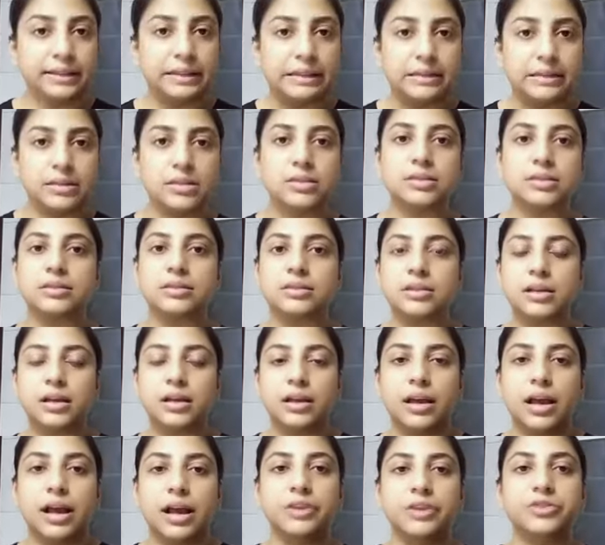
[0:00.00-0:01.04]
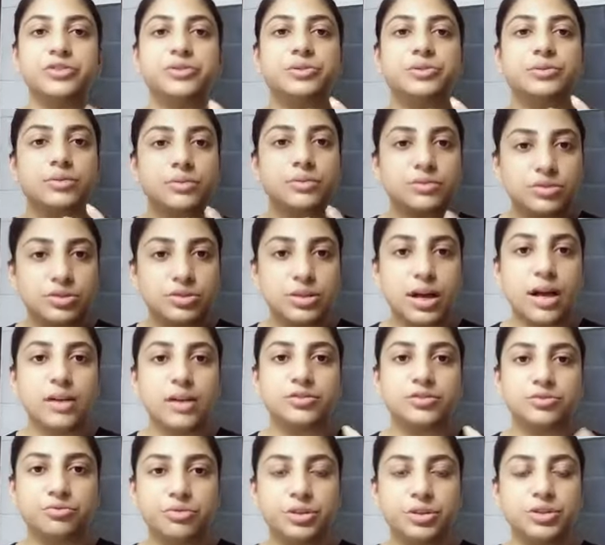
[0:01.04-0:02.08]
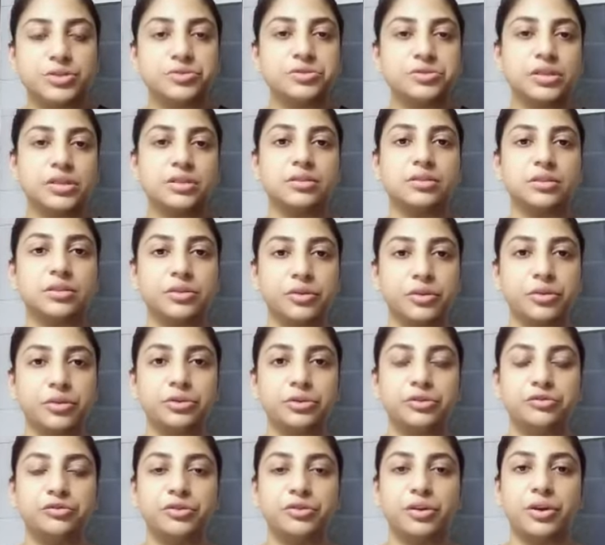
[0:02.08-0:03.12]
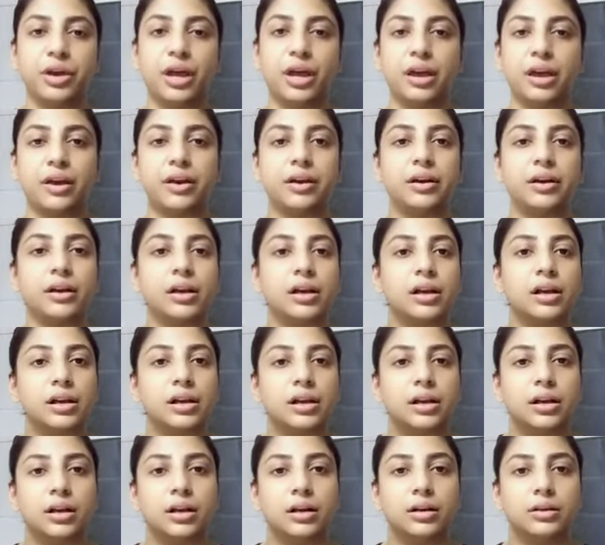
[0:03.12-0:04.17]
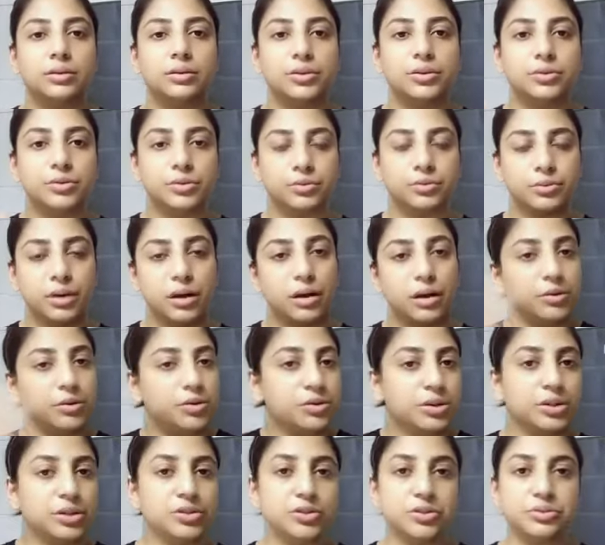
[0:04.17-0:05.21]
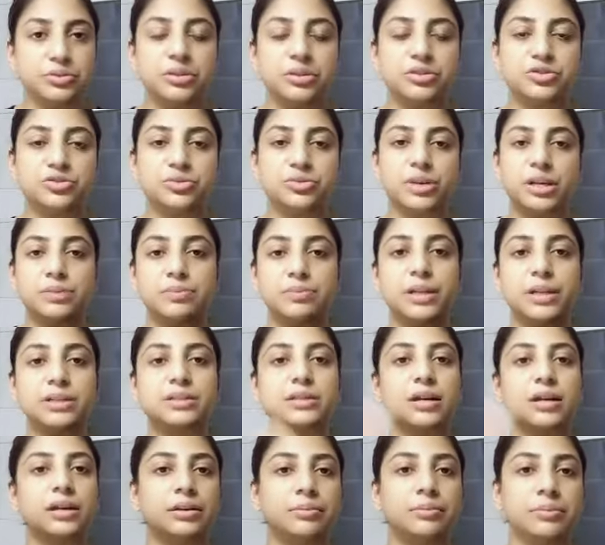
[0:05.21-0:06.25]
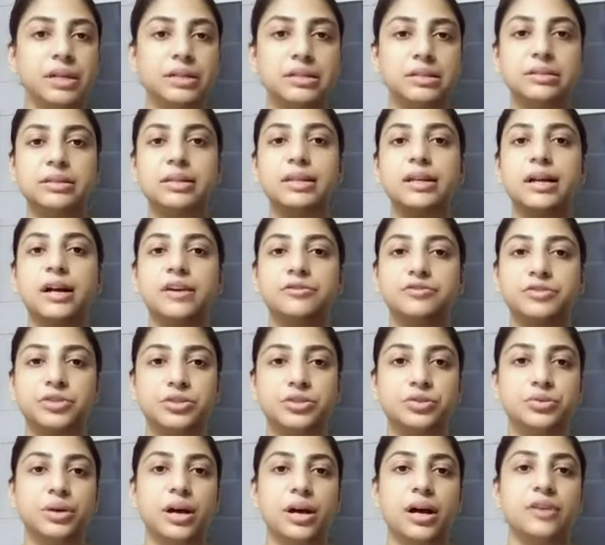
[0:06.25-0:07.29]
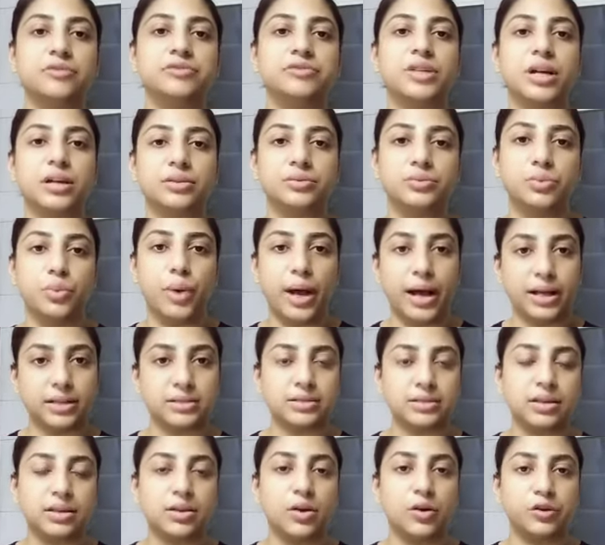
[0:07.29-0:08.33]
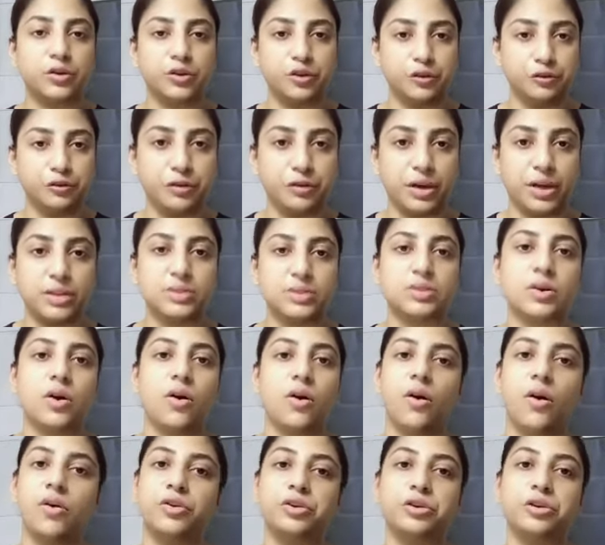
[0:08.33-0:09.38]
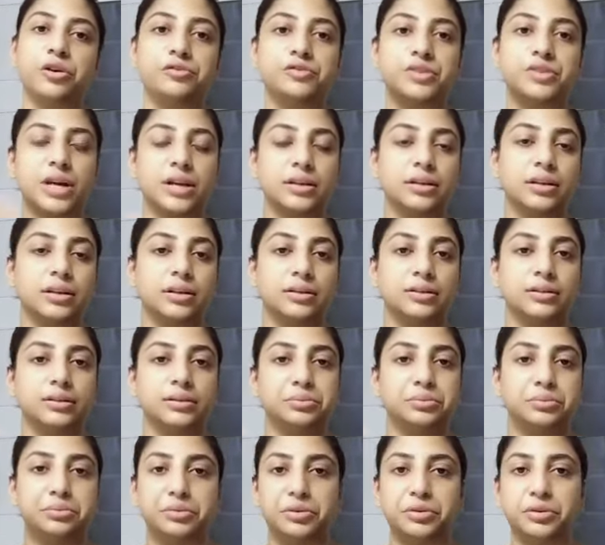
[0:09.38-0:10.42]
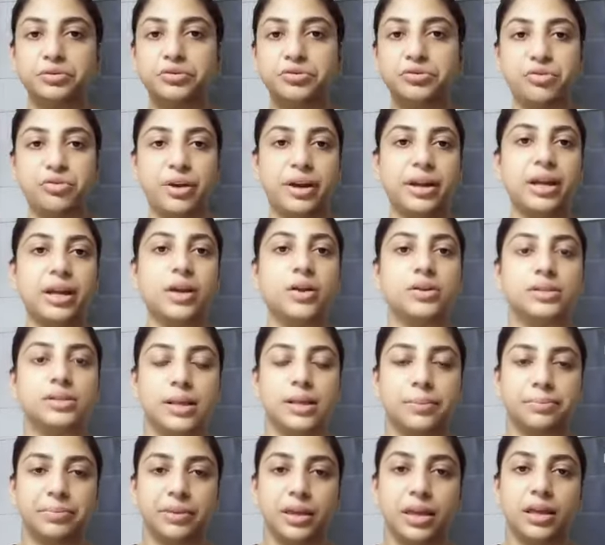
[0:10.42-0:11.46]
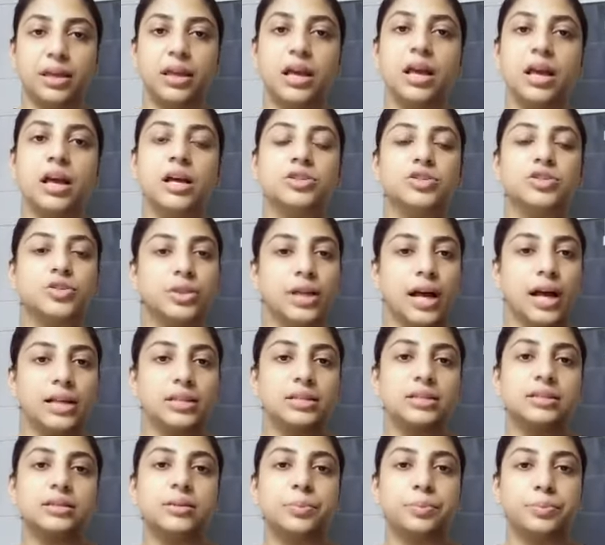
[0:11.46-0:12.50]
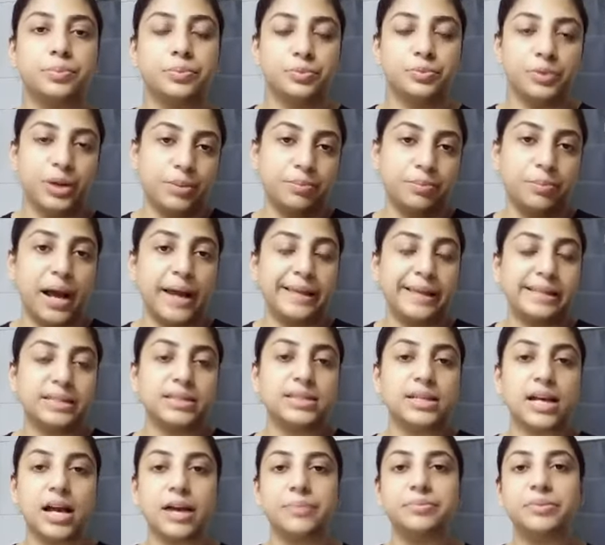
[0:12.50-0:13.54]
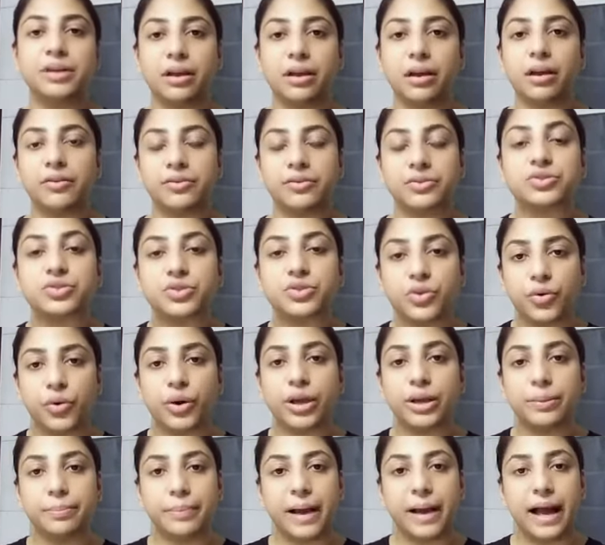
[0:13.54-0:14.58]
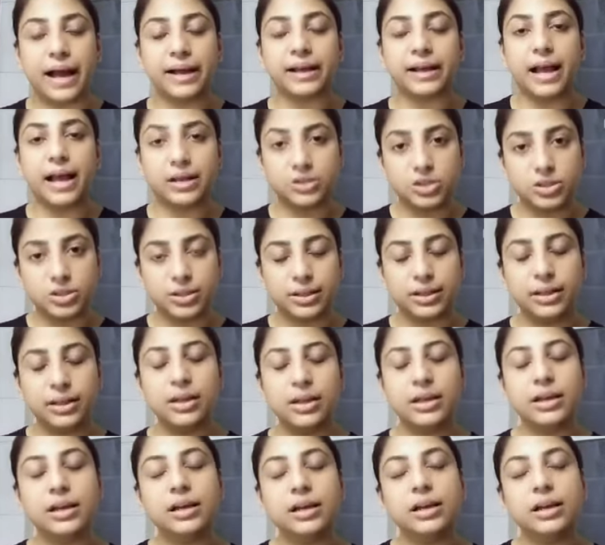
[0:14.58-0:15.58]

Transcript: this and start reducing the growth of your hair. Uh, you can do this treatment immediately after you have done waxing on your face or you have done a uh, you know threading or something so that the, by the time the hair is growing back actually